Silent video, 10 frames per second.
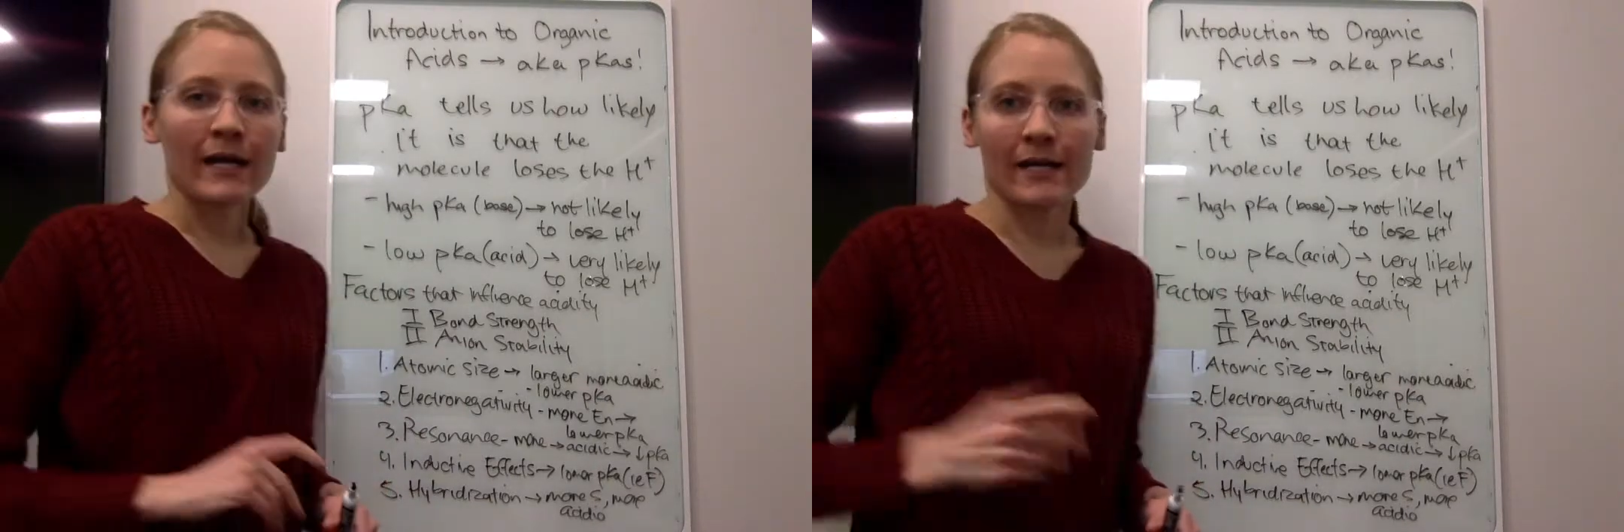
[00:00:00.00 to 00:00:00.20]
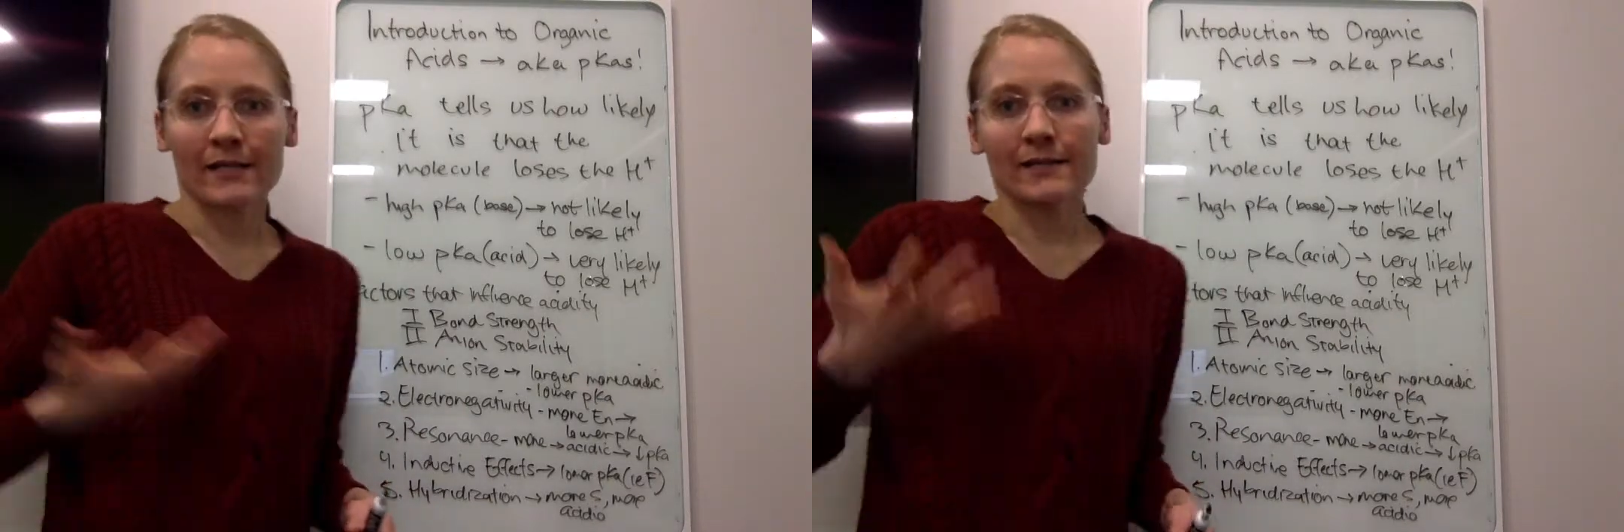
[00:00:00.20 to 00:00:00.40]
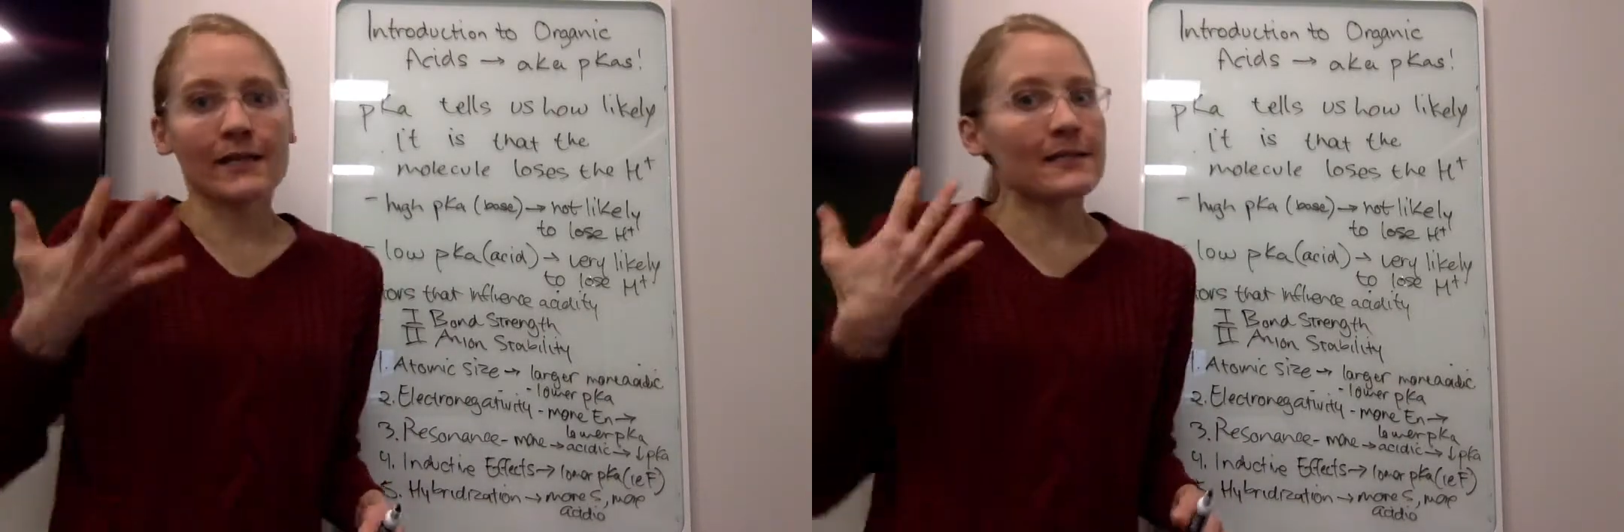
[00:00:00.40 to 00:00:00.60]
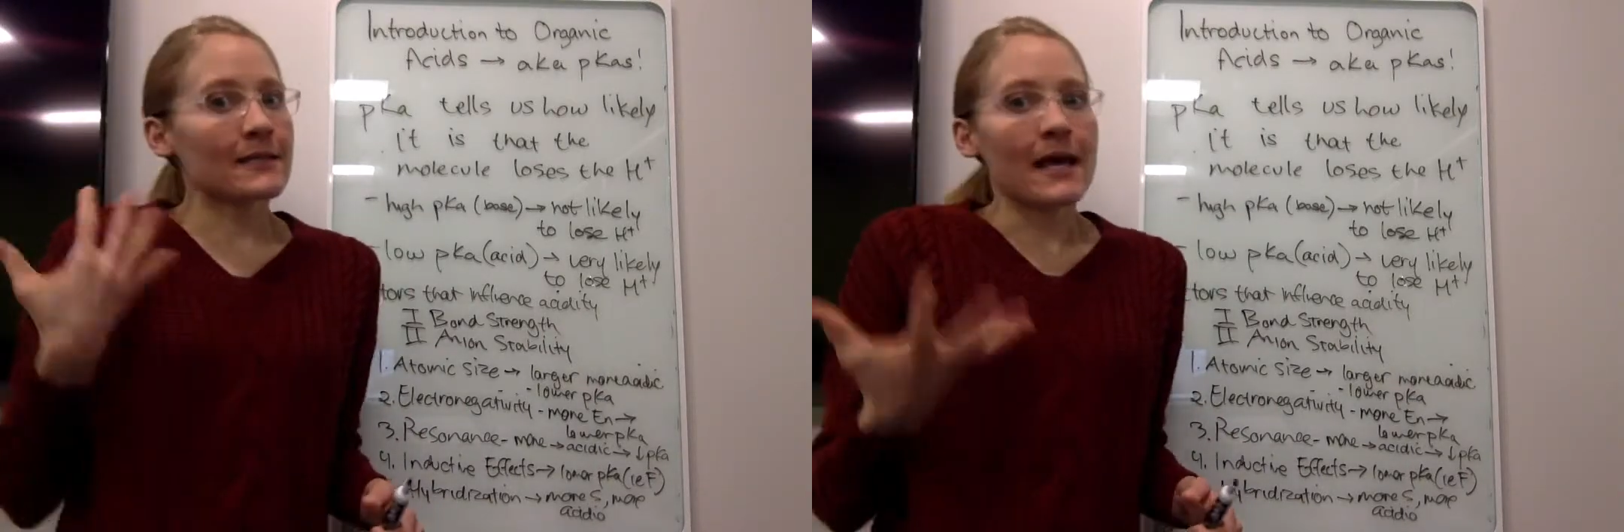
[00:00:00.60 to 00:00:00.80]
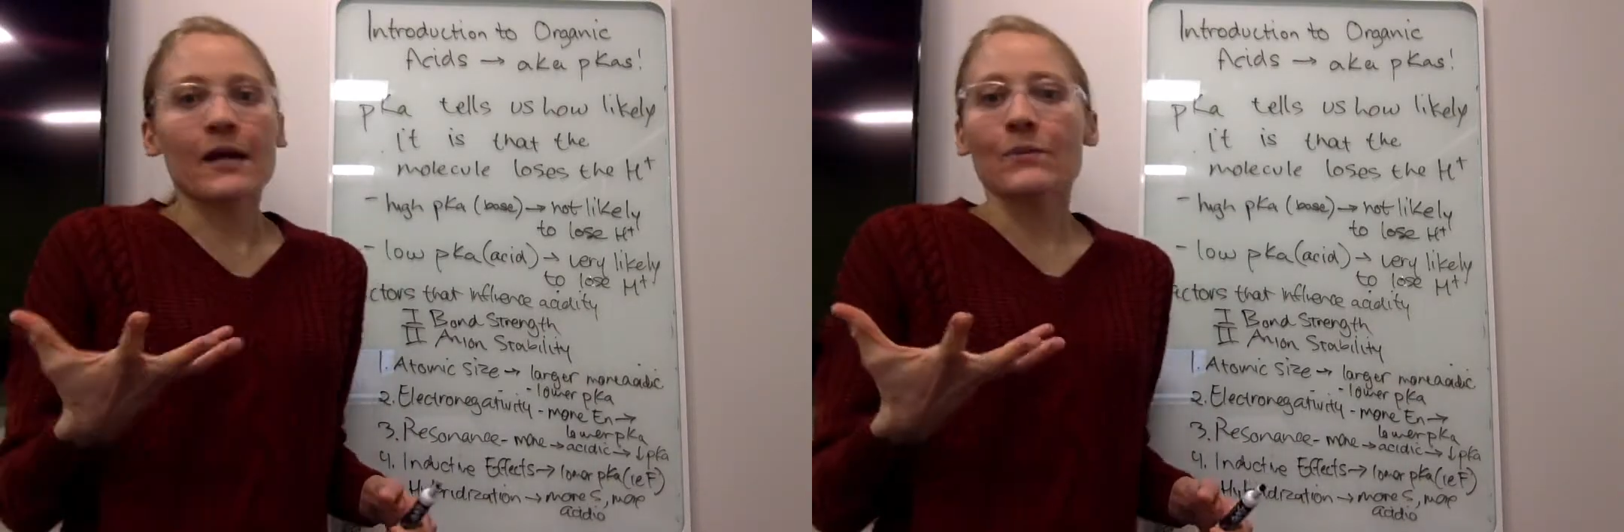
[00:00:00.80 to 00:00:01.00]
is, let's
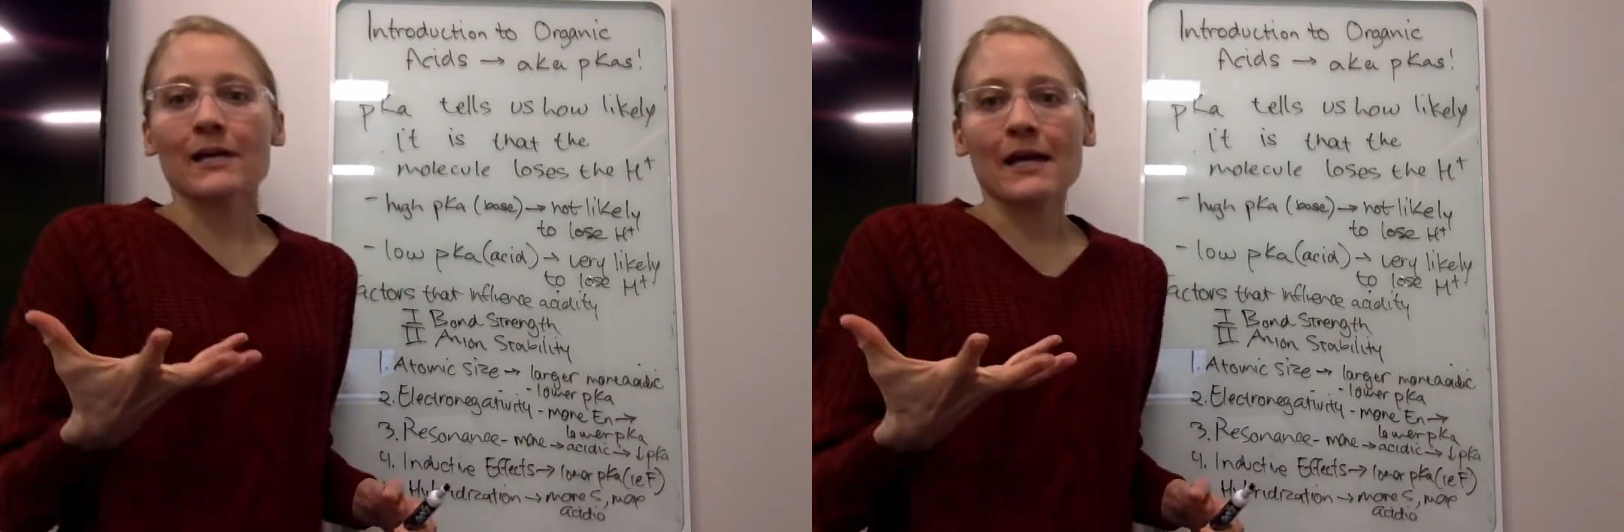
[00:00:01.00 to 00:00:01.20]
say we